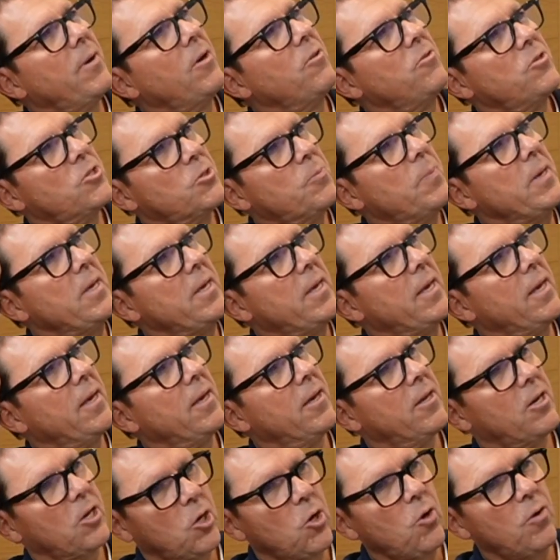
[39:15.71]
both
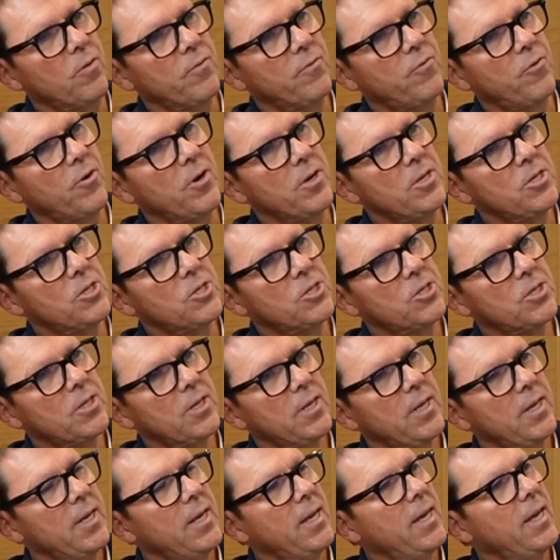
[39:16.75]
speaking at a
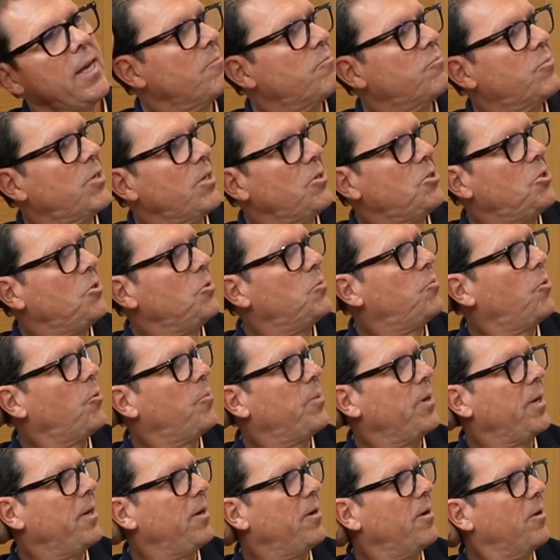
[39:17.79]
conference. I'd say she was
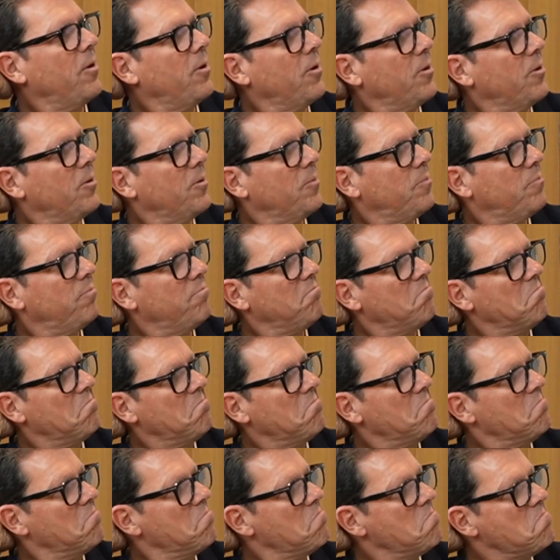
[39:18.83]
probably in her
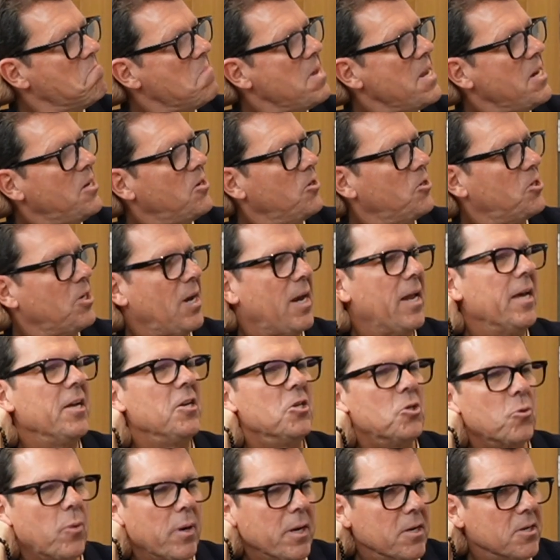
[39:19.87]
mid to
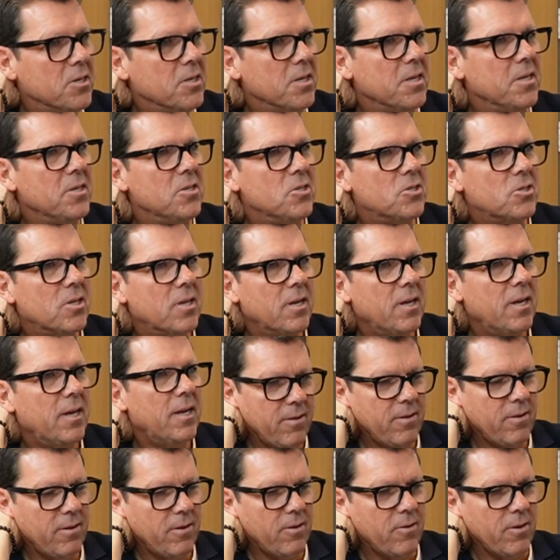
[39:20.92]
late 20s.
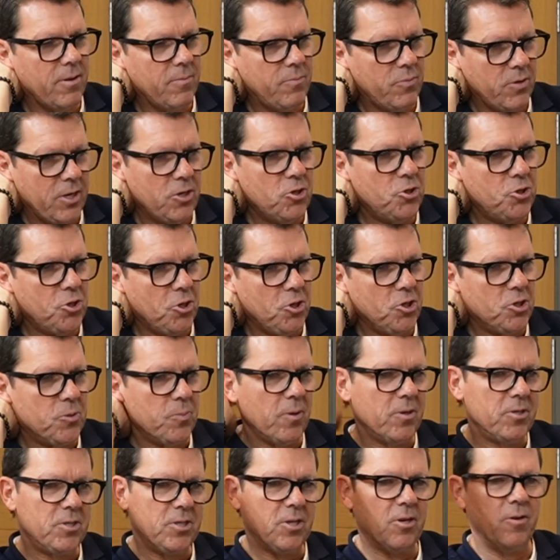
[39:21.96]
And I introduced
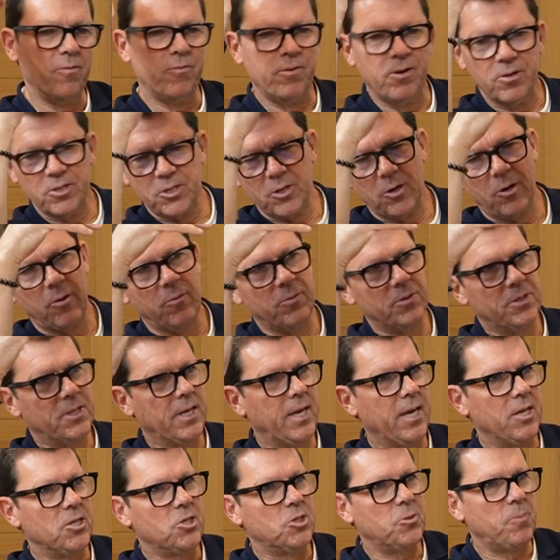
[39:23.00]
myself and I said I was the
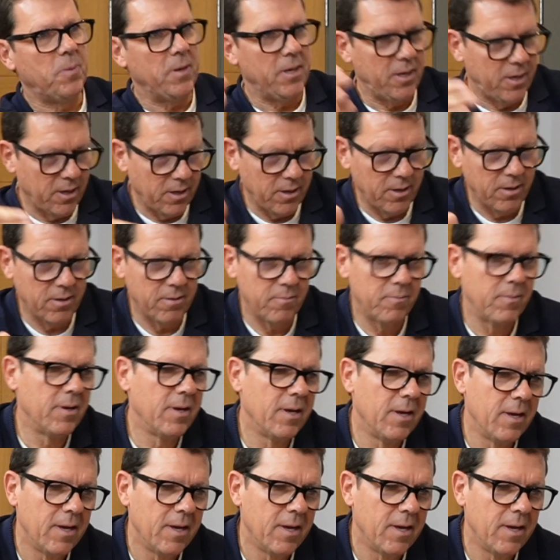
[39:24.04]
guest speaker.